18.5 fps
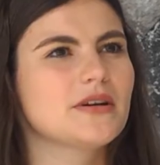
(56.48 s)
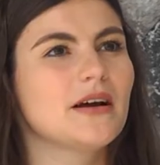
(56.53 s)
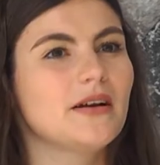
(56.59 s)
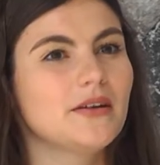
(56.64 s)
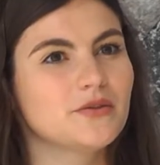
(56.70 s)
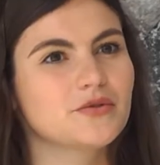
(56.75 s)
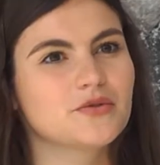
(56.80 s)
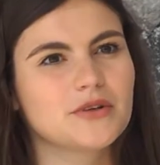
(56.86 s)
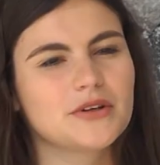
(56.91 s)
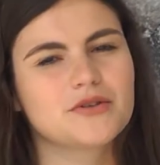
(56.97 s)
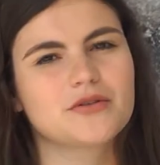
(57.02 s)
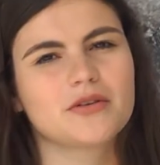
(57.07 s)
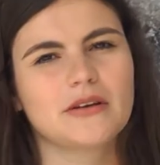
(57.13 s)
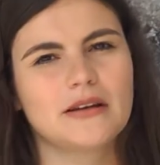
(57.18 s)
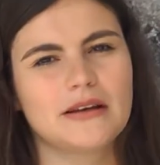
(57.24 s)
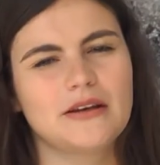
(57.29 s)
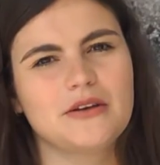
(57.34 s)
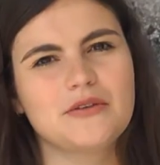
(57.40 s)
country to
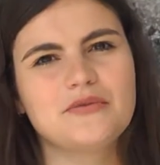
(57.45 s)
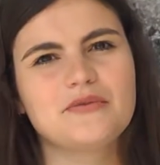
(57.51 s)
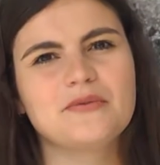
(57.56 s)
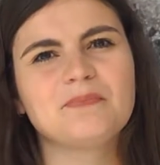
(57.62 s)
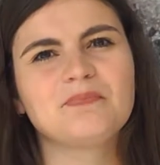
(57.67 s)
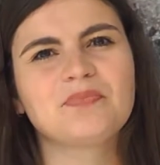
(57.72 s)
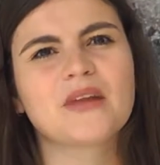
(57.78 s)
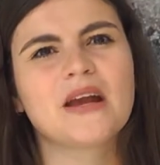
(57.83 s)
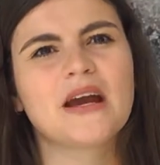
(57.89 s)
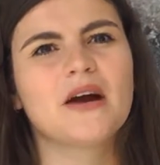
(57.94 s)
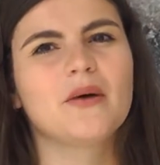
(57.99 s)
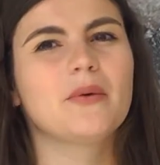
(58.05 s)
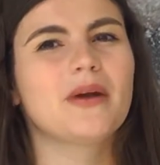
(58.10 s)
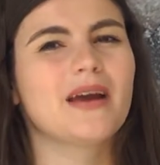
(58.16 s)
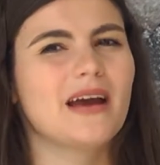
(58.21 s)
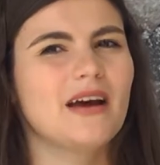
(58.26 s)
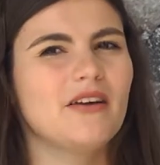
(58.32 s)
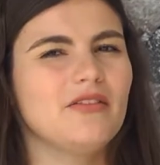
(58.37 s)
live,
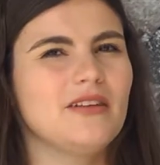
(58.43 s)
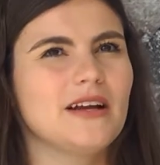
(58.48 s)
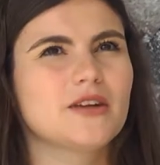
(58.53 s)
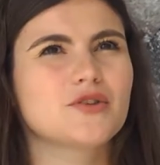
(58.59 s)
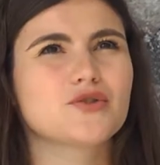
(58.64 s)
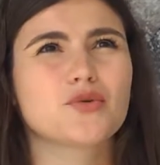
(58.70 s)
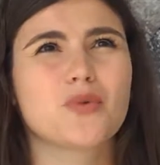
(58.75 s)
we have like